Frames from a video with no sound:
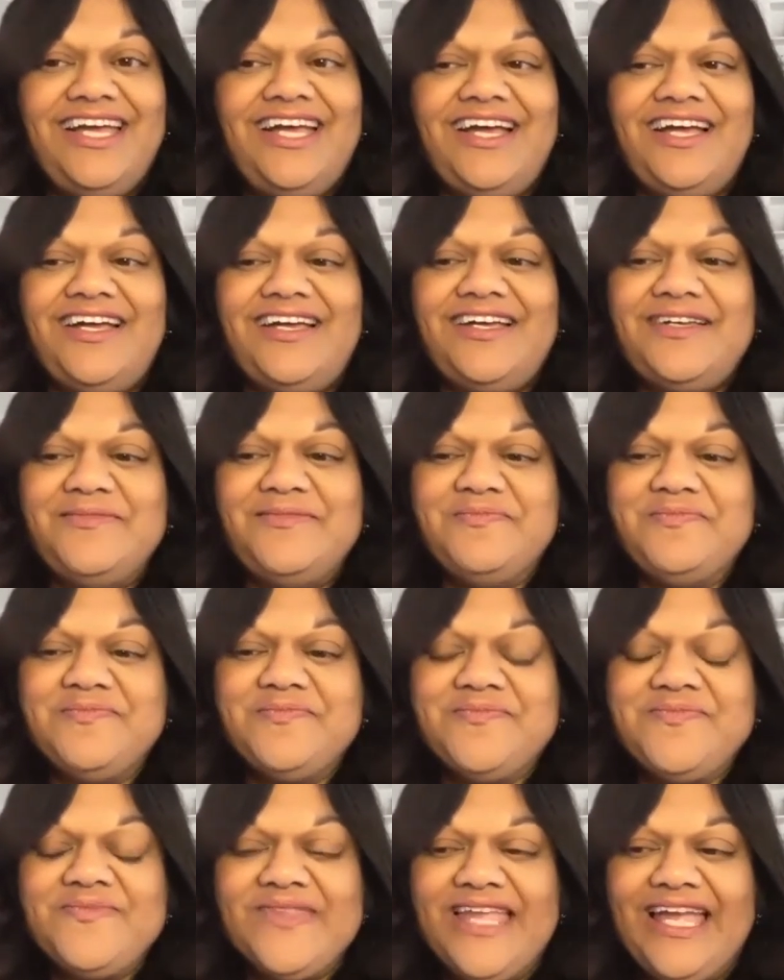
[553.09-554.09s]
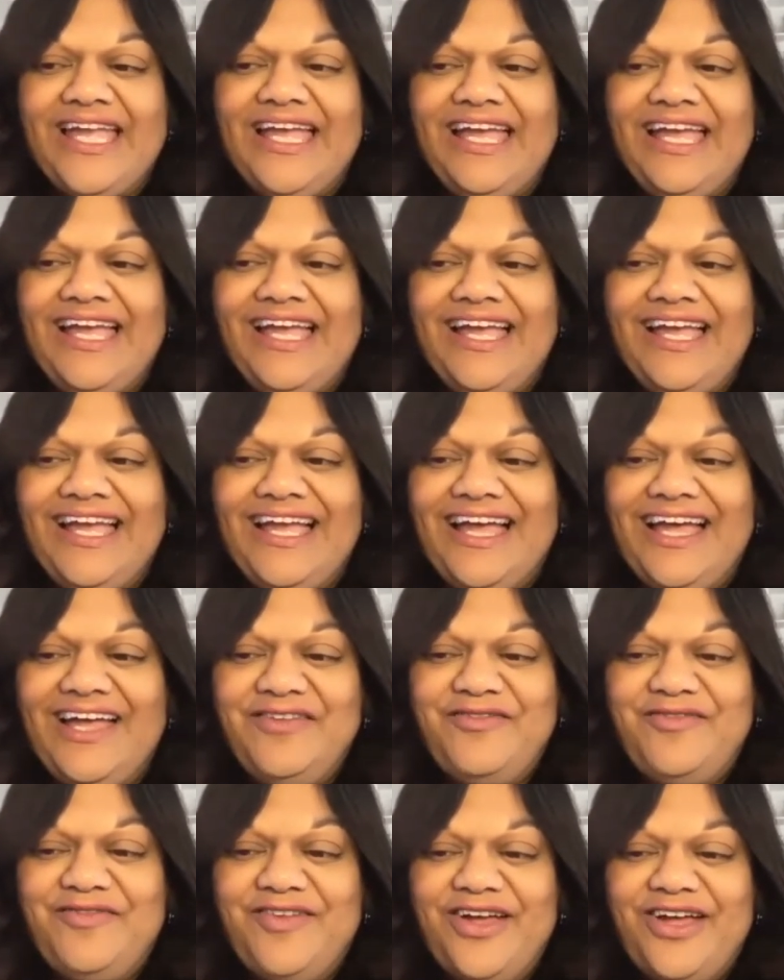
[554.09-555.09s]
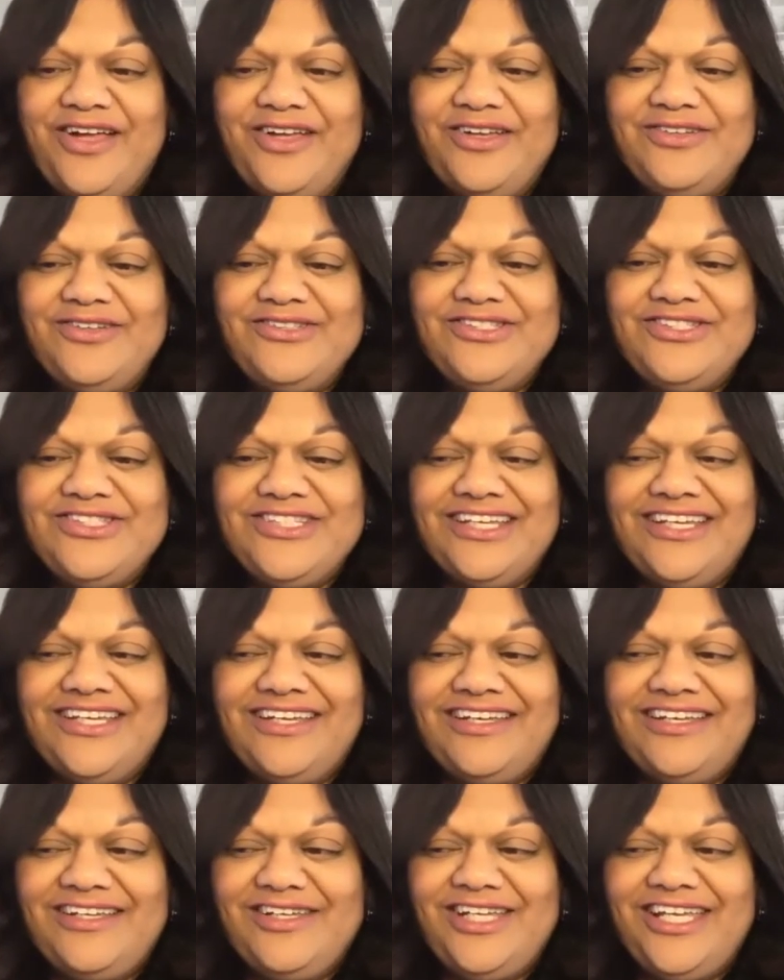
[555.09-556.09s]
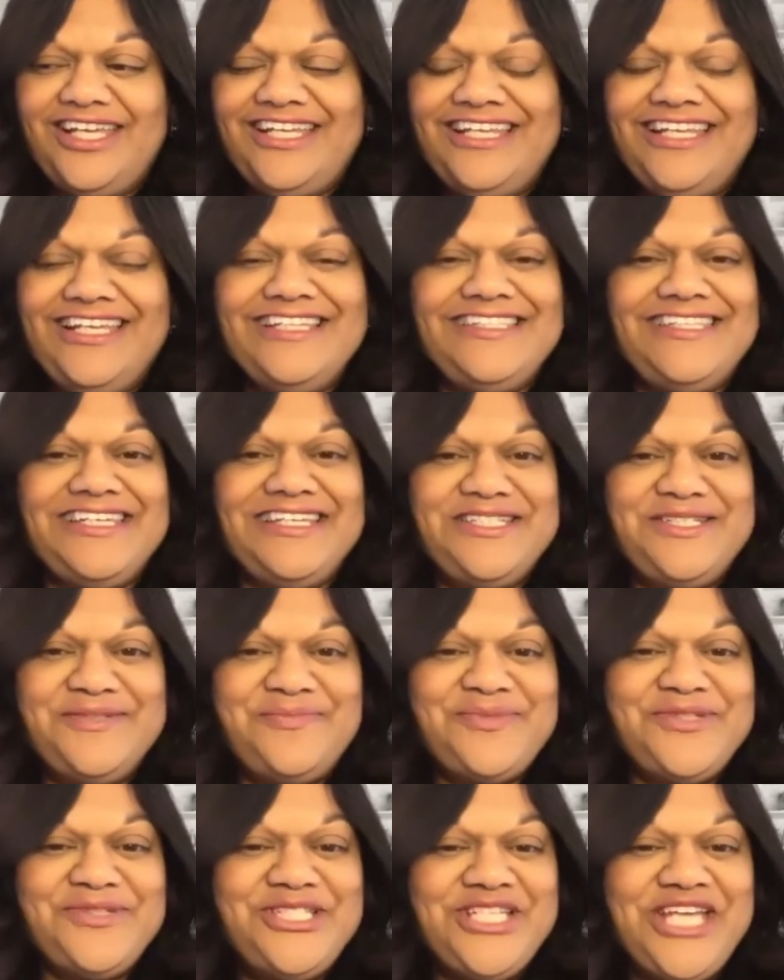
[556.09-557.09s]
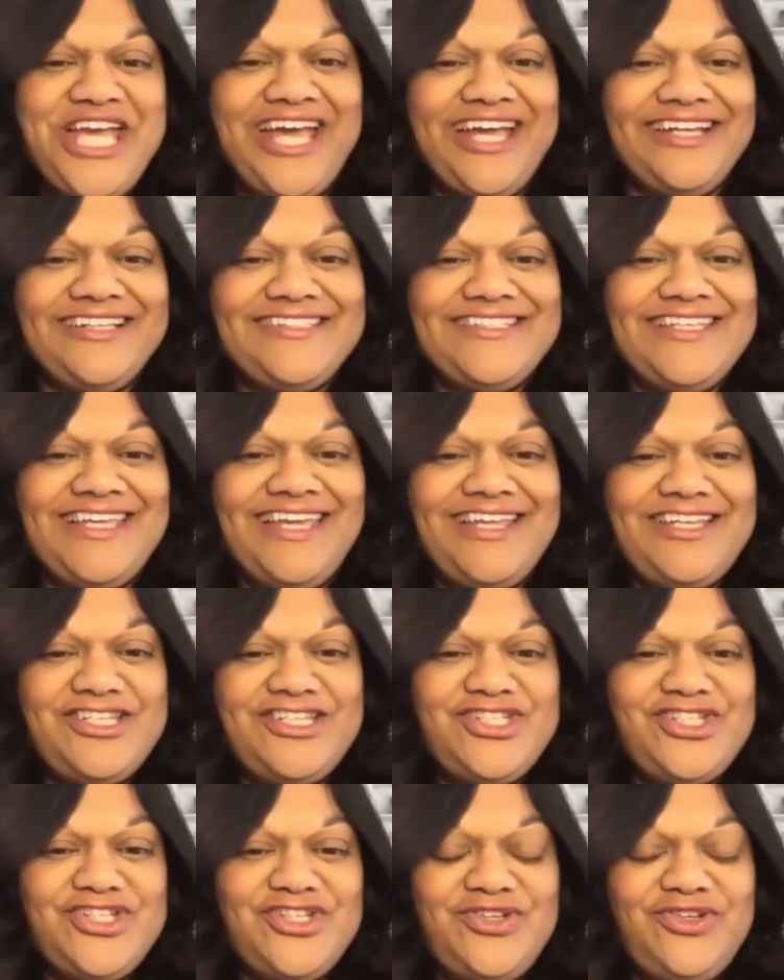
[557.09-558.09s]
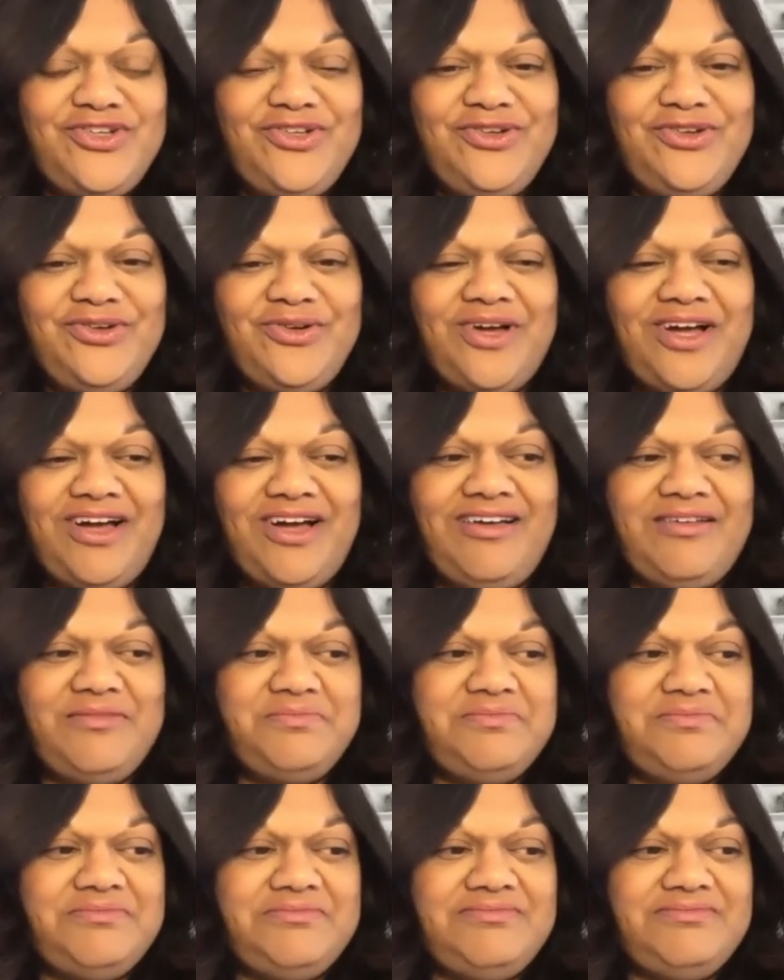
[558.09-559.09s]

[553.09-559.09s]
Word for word: Um, I found uh, it easier to project into um,